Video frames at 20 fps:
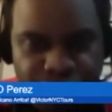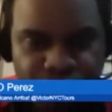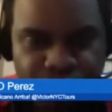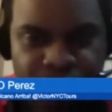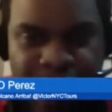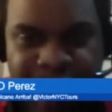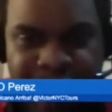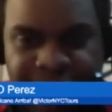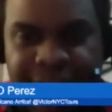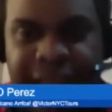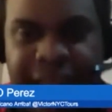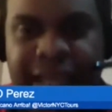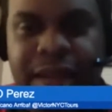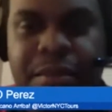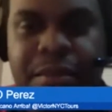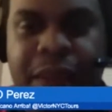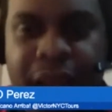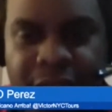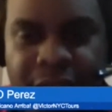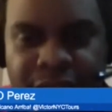translate the
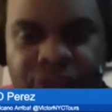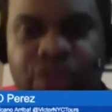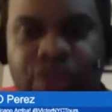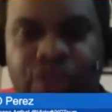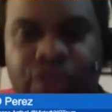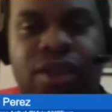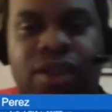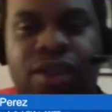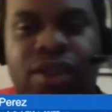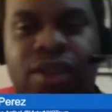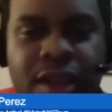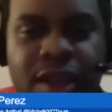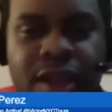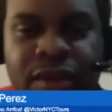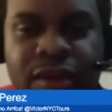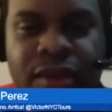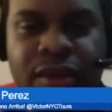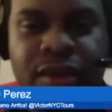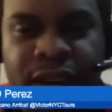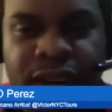page
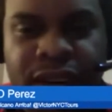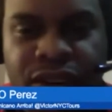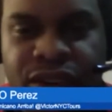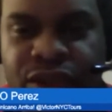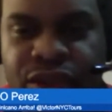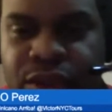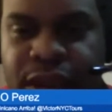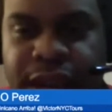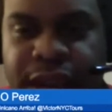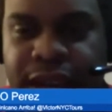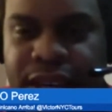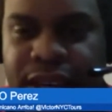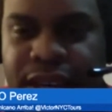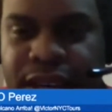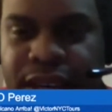from French to English,